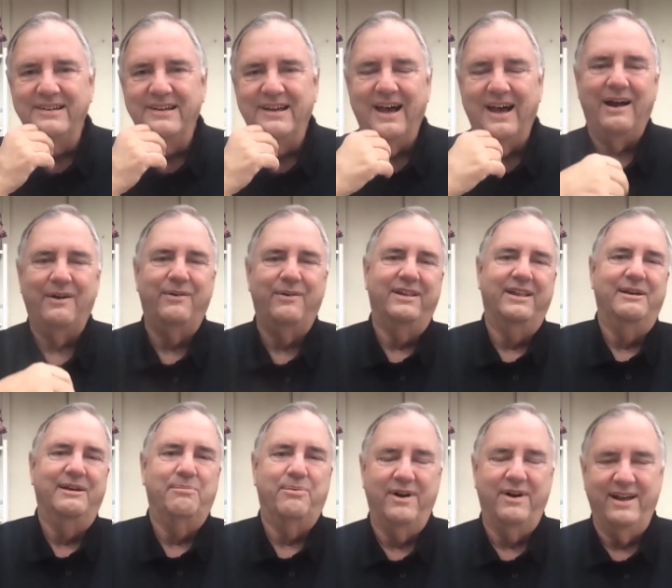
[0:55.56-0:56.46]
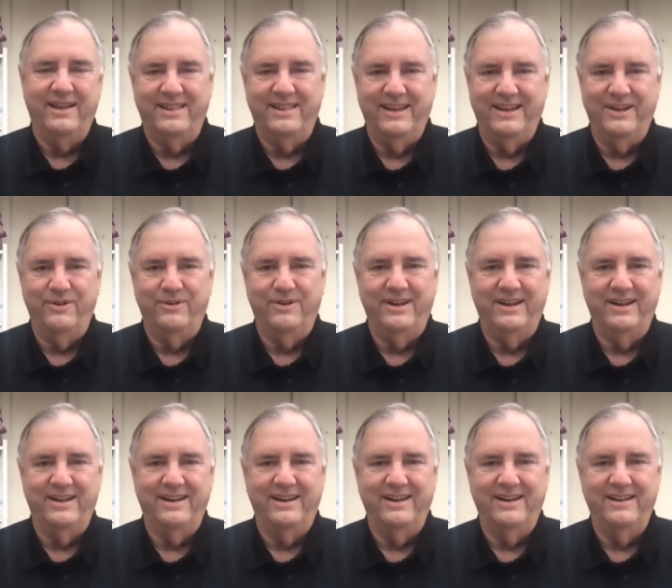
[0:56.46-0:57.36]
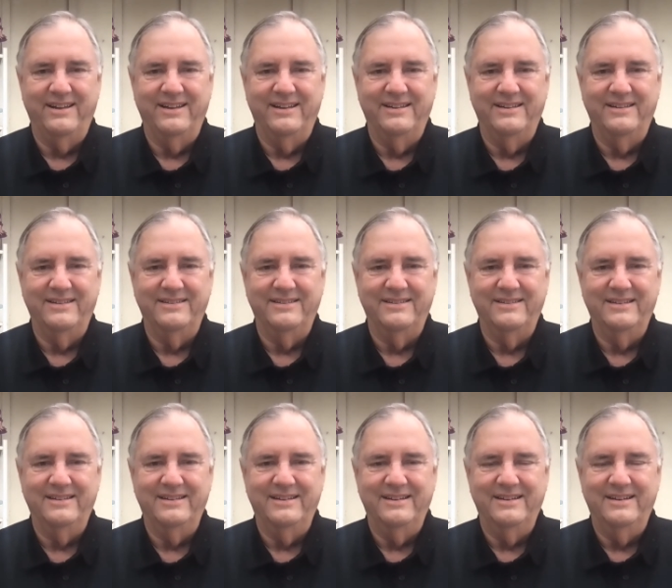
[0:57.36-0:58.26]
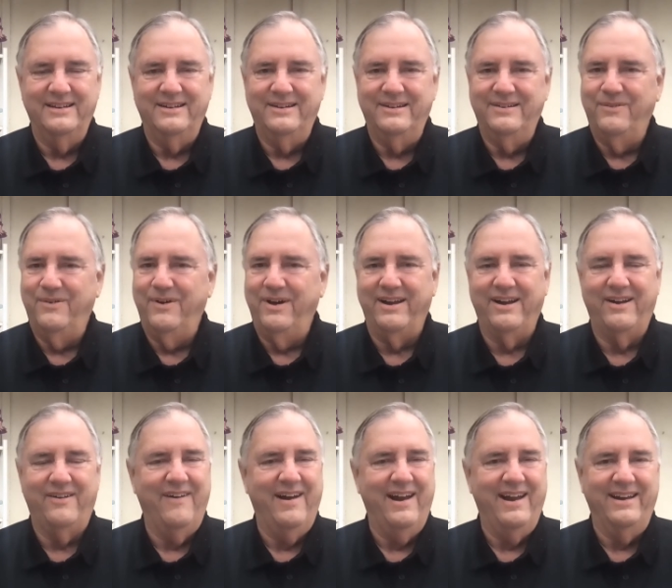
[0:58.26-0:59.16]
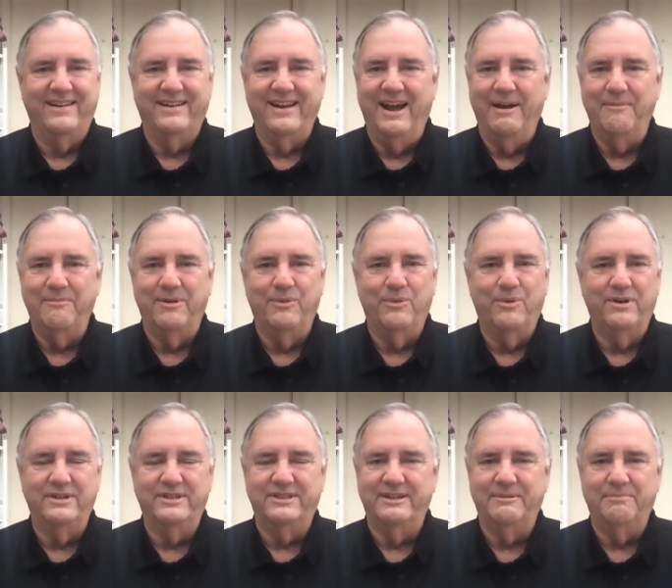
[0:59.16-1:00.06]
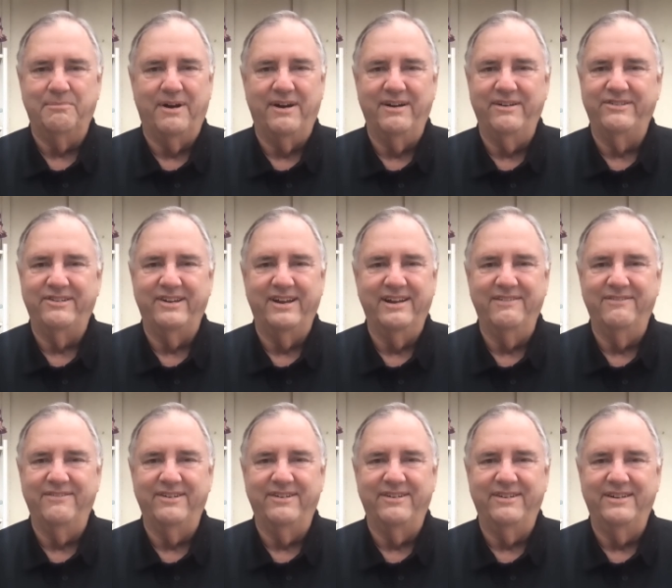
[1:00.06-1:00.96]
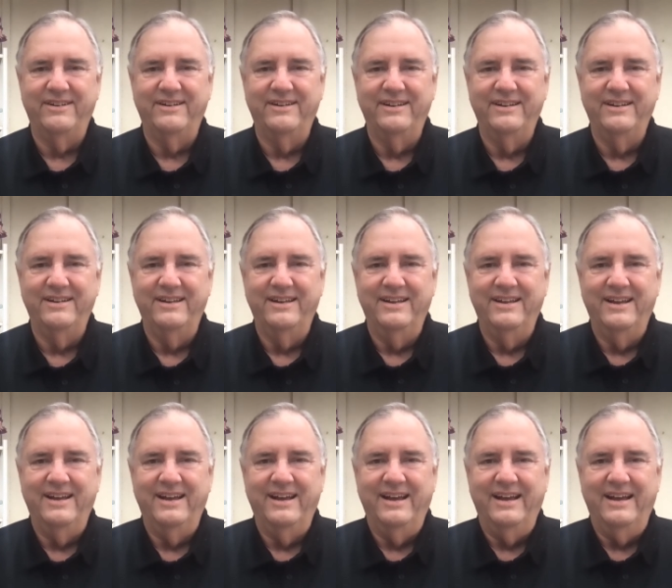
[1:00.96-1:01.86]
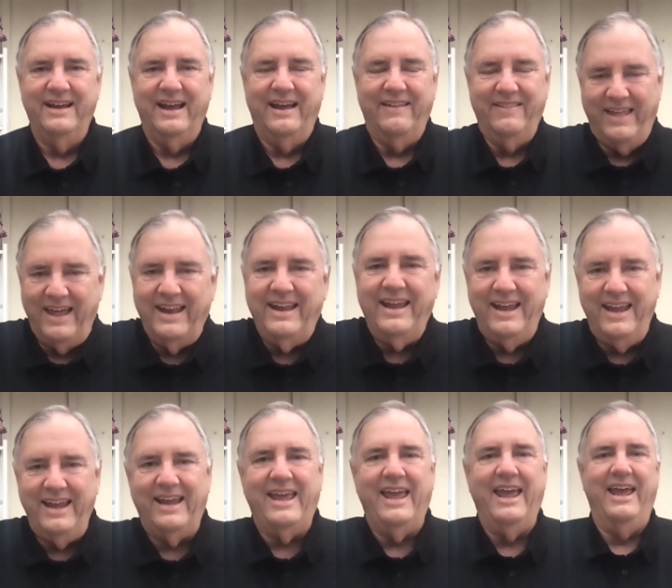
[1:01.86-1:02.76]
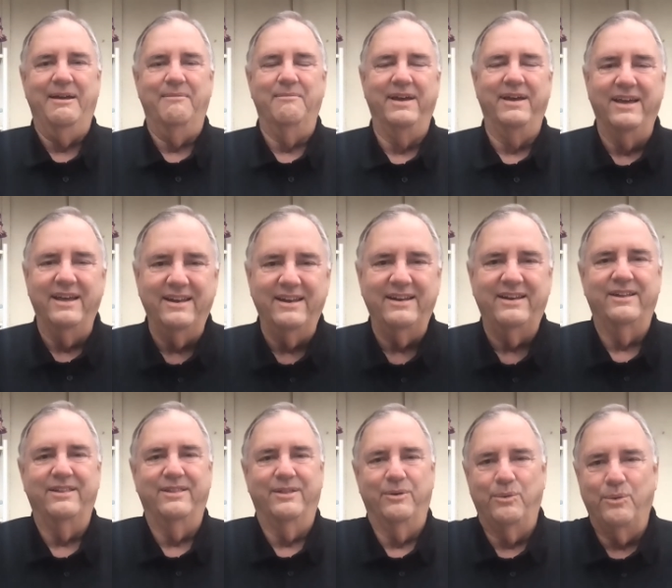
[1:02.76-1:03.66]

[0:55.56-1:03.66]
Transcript: I really pray that you did. What a great time to worship our Savior and that He came into the